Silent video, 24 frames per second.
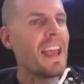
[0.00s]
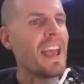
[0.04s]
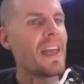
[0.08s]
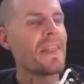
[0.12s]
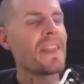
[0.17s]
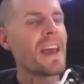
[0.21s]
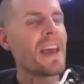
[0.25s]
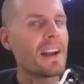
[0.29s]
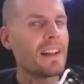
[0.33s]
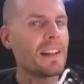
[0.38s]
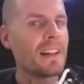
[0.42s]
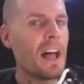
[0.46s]
And
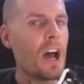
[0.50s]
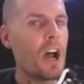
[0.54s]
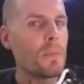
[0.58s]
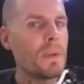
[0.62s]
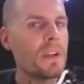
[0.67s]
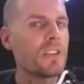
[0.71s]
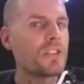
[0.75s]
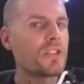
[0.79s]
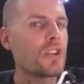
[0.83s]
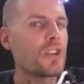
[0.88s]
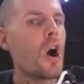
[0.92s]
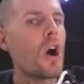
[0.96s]
that allowed
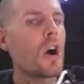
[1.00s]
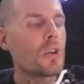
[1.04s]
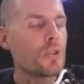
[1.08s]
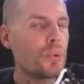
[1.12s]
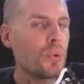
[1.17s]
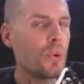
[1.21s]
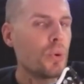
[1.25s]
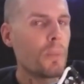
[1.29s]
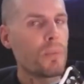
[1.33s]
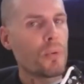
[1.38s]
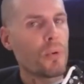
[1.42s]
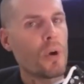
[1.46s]
me to talk
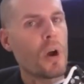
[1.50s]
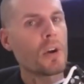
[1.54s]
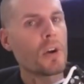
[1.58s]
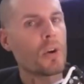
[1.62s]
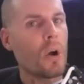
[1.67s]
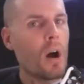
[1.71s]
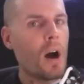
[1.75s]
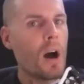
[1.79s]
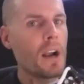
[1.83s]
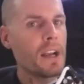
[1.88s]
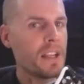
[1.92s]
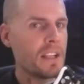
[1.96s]
to a broader
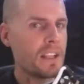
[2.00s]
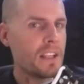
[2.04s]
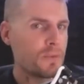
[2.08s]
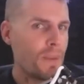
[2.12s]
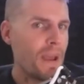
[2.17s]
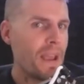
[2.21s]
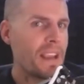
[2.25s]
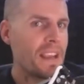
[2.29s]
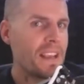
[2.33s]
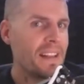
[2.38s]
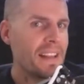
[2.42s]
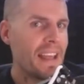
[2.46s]
audience,
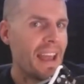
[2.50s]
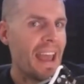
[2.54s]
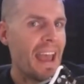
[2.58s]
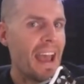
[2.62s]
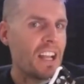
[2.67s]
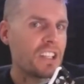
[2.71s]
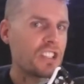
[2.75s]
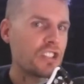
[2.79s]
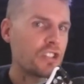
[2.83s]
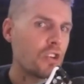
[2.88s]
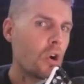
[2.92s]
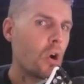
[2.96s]
making the
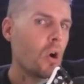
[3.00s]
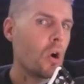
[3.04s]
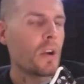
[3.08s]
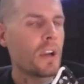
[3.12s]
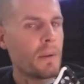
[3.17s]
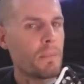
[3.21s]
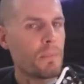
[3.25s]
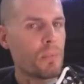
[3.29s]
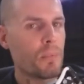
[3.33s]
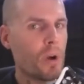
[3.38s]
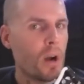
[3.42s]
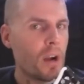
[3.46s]
ads
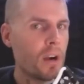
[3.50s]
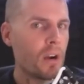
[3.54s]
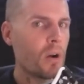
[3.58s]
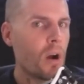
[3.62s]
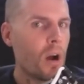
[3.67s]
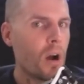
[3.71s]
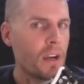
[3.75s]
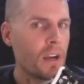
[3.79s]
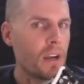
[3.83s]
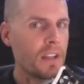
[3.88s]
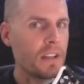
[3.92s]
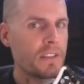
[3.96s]
target broader
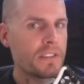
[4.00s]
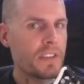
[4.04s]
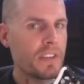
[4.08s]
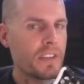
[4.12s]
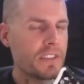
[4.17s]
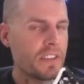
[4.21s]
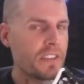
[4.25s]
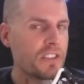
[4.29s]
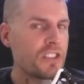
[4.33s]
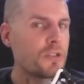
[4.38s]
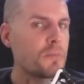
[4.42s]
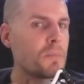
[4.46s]

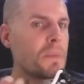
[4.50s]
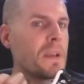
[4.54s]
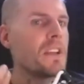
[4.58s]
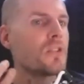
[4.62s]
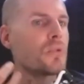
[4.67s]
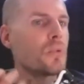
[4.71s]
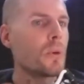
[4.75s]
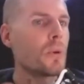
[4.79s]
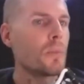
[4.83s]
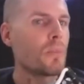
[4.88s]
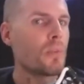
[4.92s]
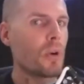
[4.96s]
audiences and
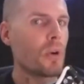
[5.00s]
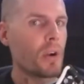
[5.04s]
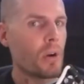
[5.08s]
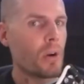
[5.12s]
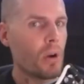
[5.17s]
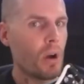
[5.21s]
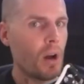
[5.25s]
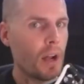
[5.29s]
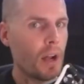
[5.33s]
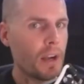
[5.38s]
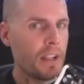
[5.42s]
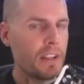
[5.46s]
speak to a
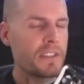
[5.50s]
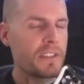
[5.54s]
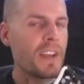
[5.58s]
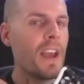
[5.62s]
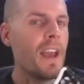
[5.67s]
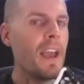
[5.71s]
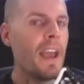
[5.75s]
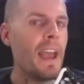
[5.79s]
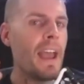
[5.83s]
broader audience.